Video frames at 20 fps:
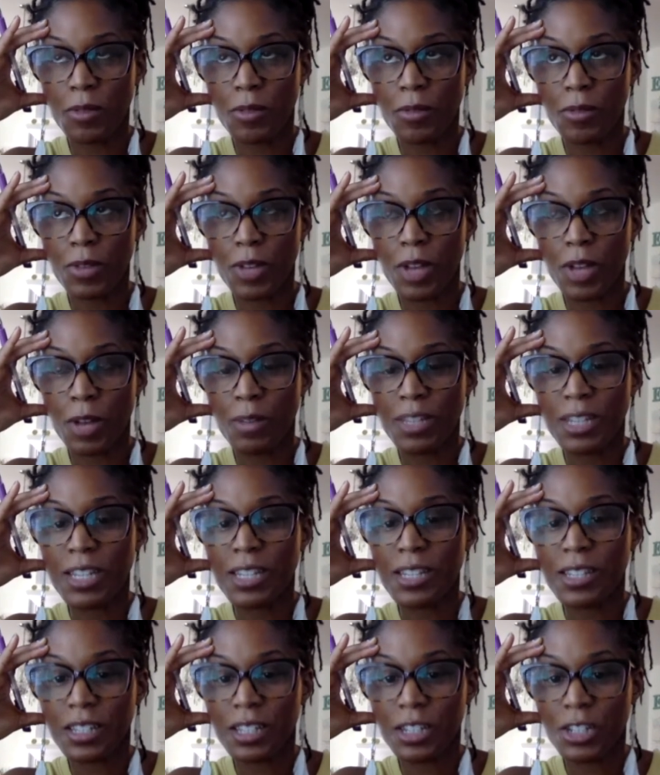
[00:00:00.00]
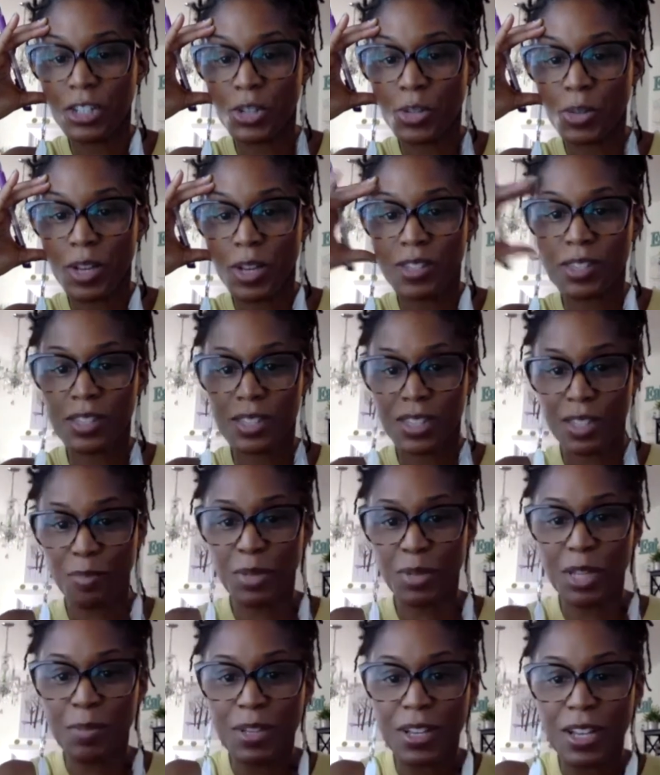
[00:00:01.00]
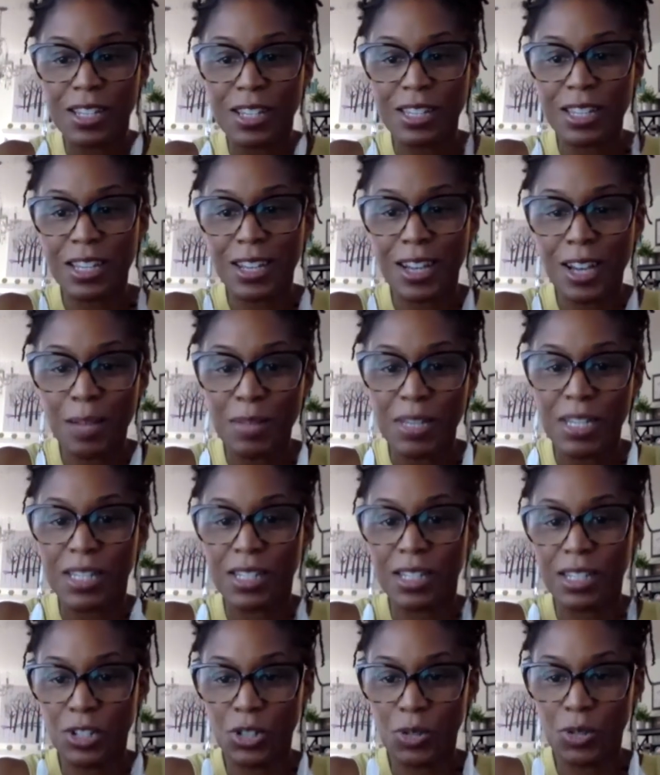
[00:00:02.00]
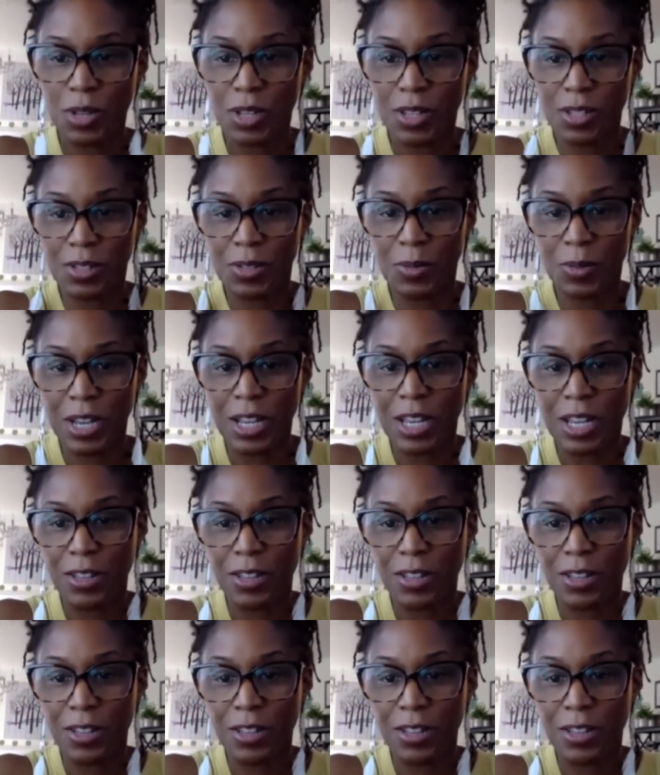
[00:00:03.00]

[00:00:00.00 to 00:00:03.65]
come easily to us simply because they come easily to us, right?